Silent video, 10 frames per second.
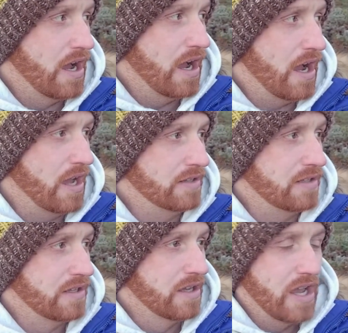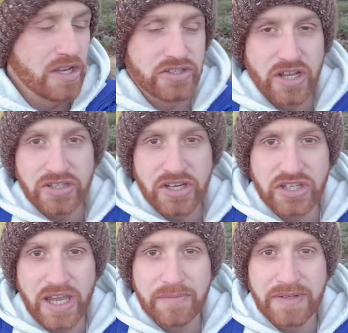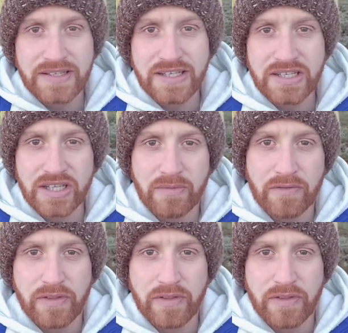And it's such a shame to see some of the